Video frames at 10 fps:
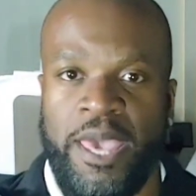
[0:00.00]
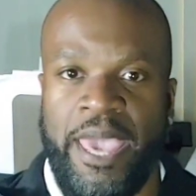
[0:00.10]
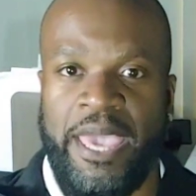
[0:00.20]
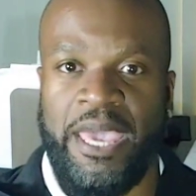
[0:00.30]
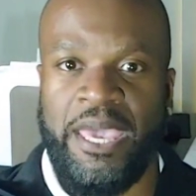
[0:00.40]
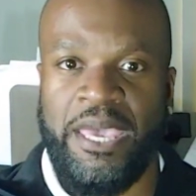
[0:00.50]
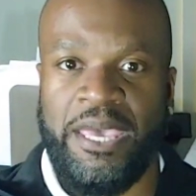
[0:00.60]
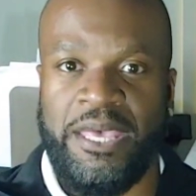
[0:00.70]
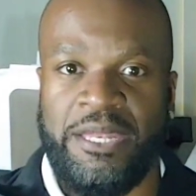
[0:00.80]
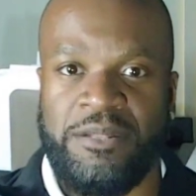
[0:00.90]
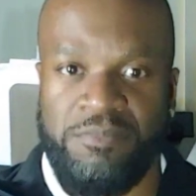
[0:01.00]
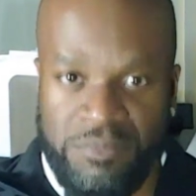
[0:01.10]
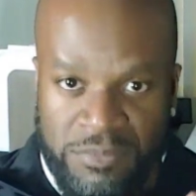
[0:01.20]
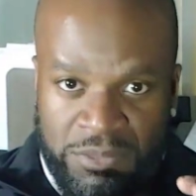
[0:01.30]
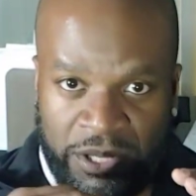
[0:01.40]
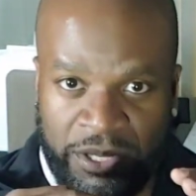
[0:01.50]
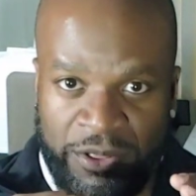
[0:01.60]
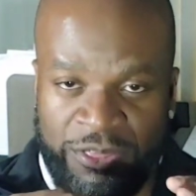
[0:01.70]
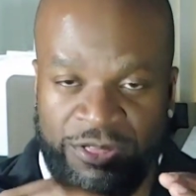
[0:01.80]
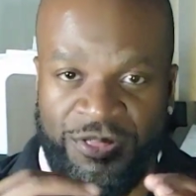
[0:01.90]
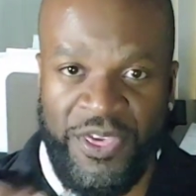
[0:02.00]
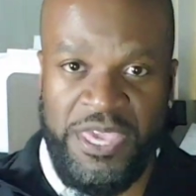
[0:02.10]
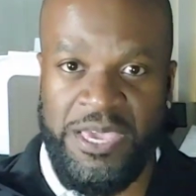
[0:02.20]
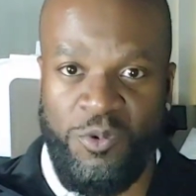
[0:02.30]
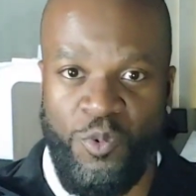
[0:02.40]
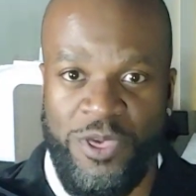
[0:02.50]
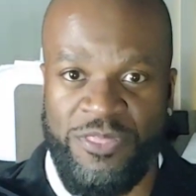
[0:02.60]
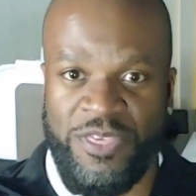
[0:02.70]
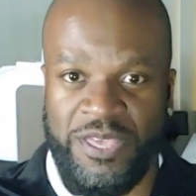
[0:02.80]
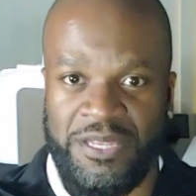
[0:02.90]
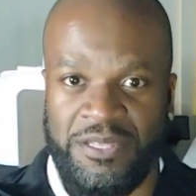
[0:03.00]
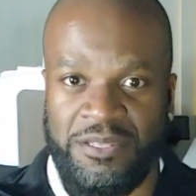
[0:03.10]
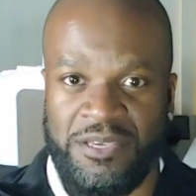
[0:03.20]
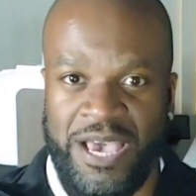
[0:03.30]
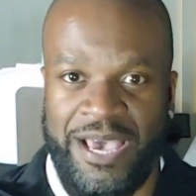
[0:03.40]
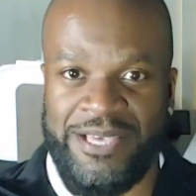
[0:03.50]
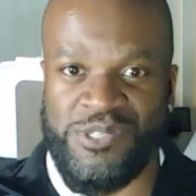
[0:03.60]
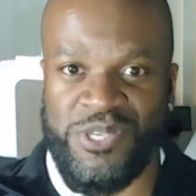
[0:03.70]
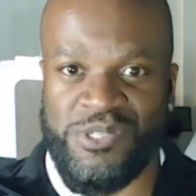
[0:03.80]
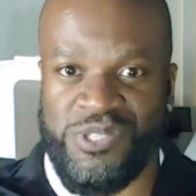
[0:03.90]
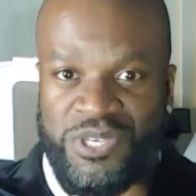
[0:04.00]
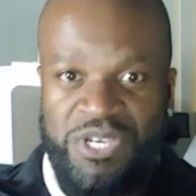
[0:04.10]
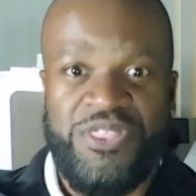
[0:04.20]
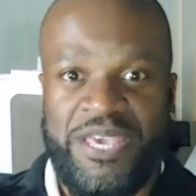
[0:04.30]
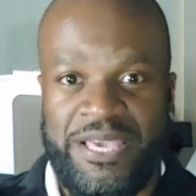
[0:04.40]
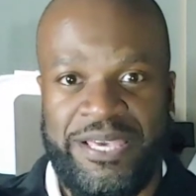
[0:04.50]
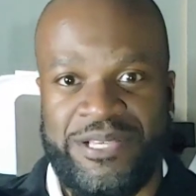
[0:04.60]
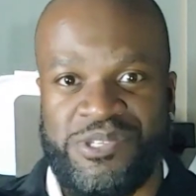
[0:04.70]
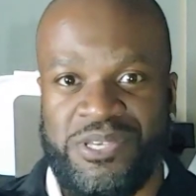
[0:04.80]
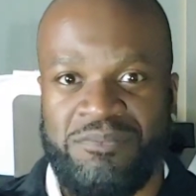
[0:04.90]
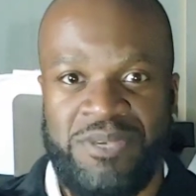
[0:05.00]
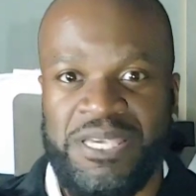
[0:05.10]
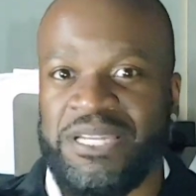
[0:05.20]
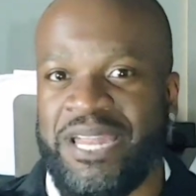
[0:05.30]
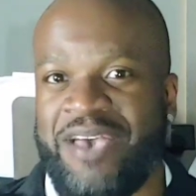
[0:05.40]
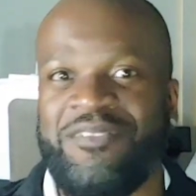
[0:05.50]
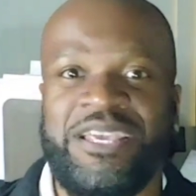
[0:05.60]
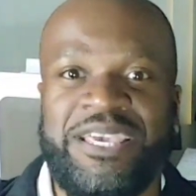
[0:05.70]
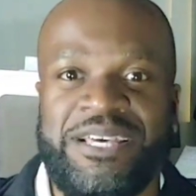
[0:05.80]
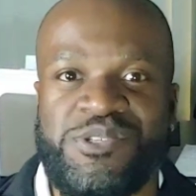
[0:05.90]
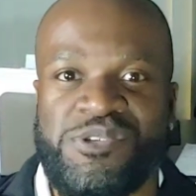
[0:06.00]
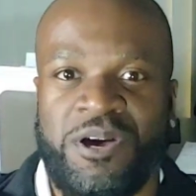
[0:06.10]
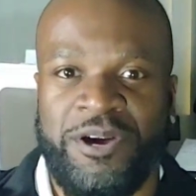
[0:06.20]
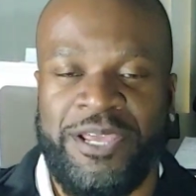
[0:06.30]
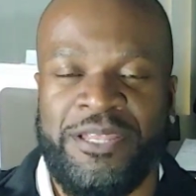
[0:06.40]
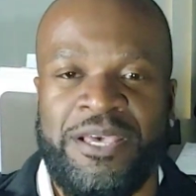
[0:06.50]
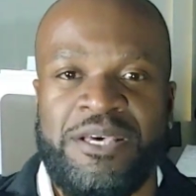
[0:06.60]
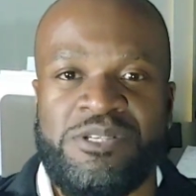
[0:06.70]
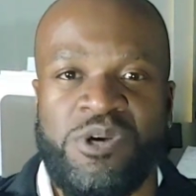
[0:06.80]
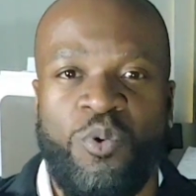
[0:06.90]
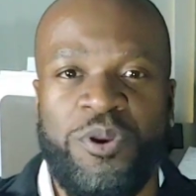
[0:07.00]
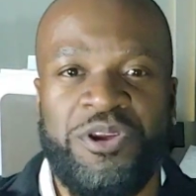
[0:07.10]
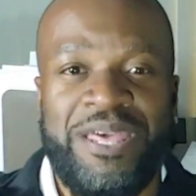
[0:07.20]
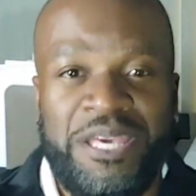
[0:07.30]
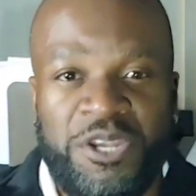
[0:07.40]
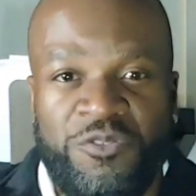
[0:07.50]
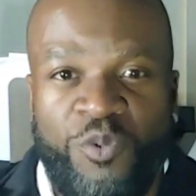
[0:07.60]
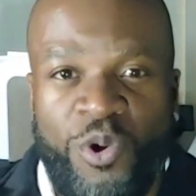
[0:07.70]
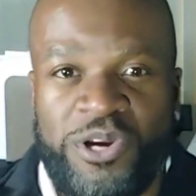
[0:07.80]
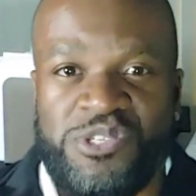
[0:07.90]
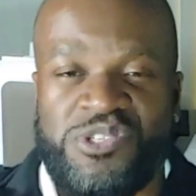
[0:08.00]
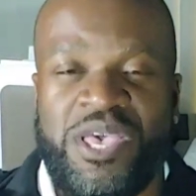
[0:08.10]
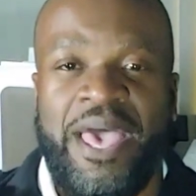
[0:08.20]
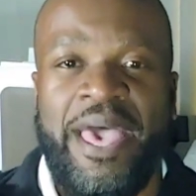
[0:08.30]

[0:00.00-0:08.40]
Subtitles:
And the thing with it, you guys, is the good thing is he didn't have any kids. All right. So when you're getting a divorce,